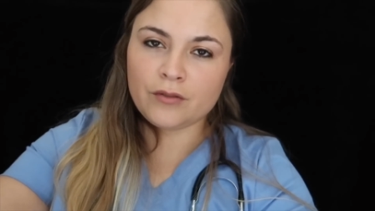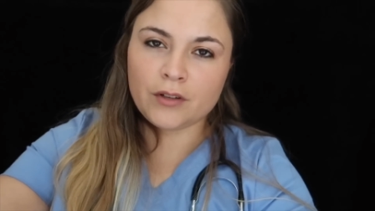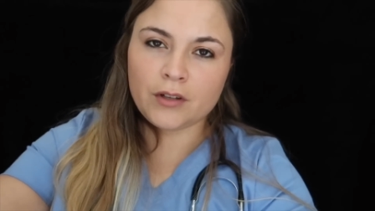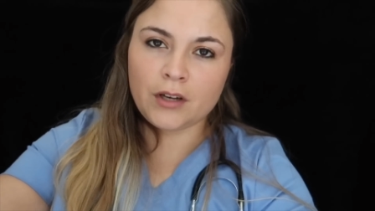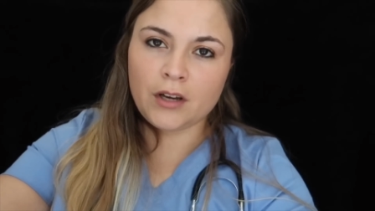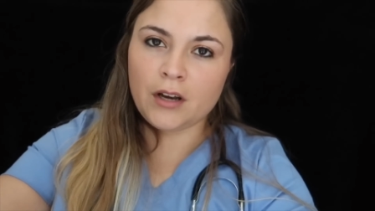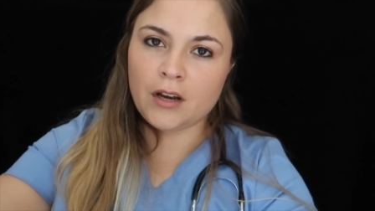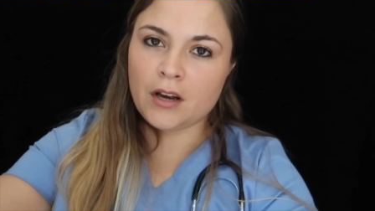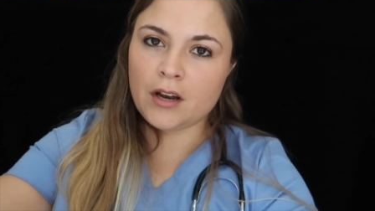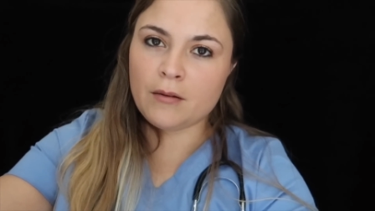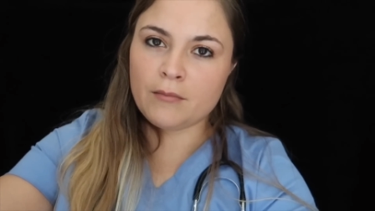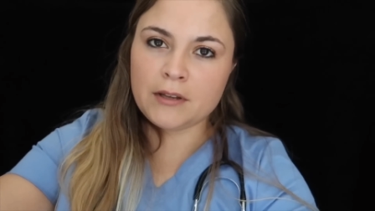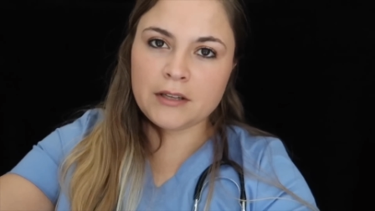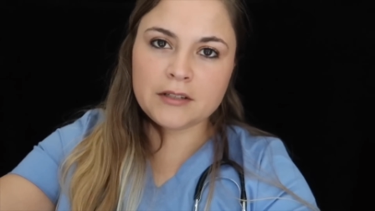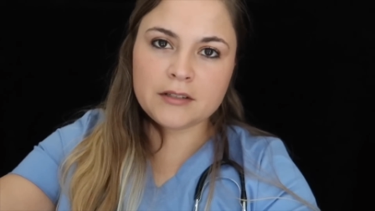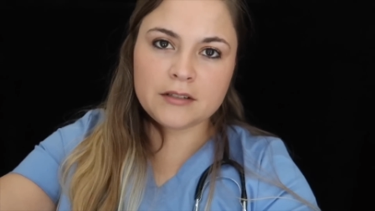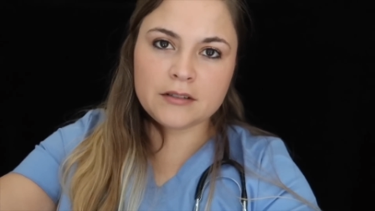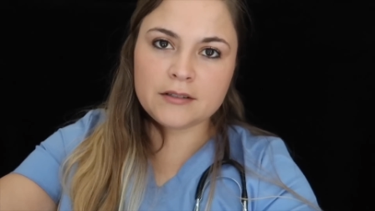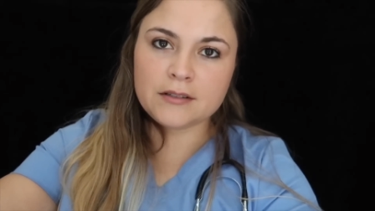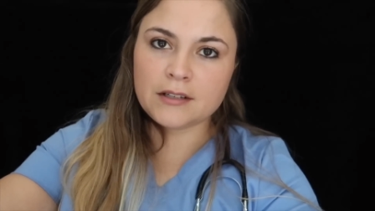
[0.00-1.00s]
you feel any
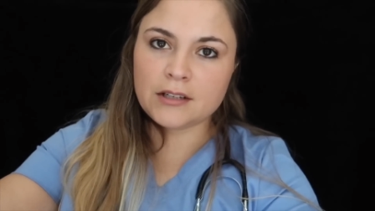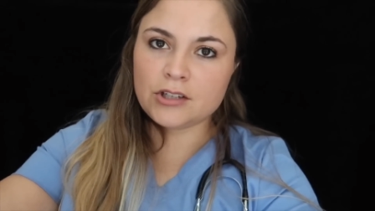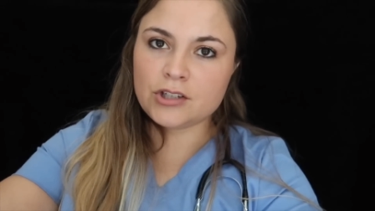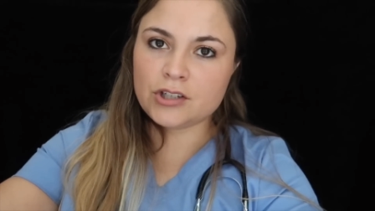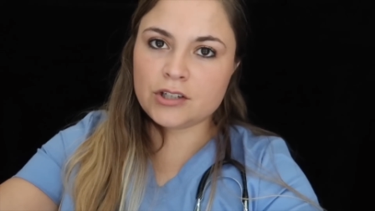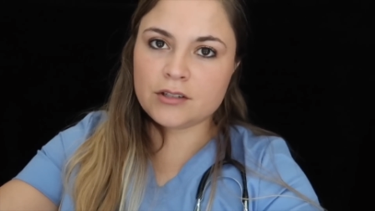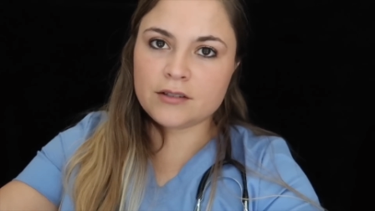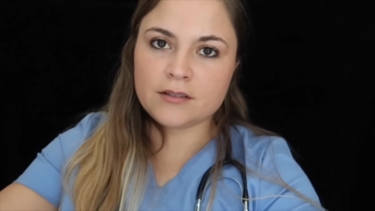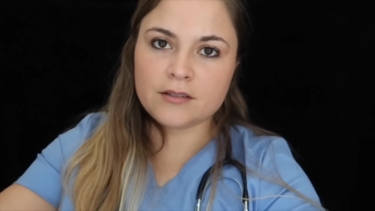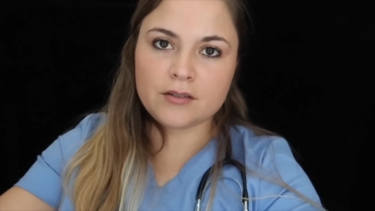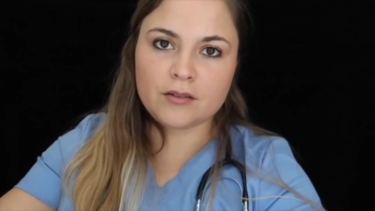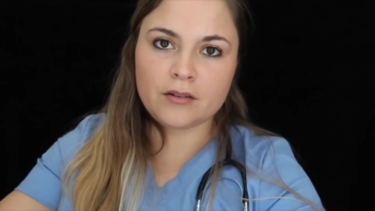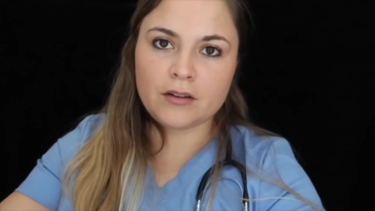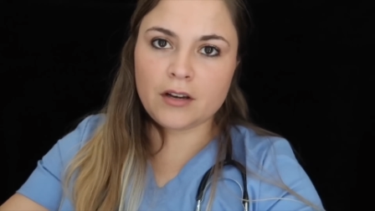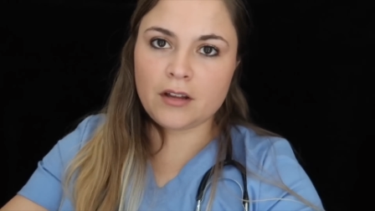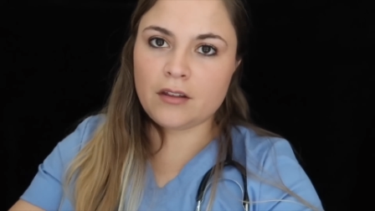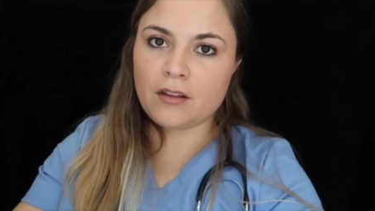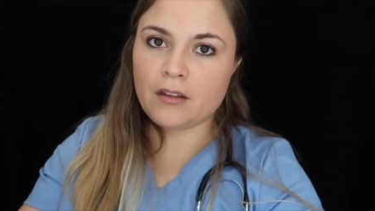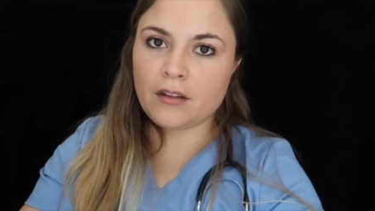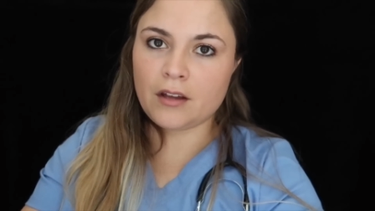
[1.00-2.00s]
numbing sensations
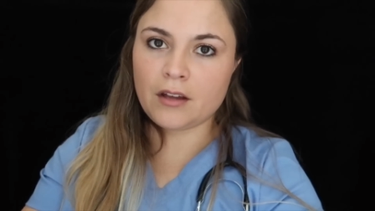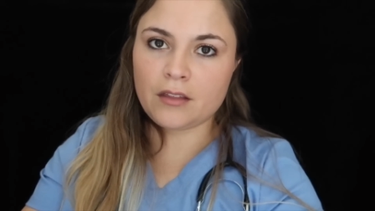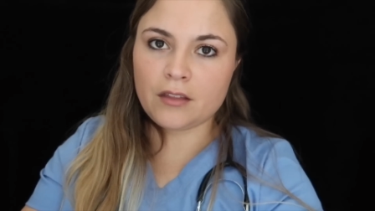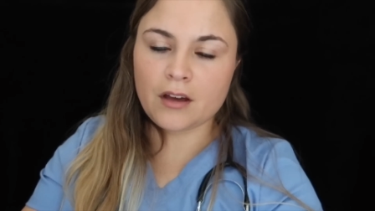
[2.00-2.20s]
or anything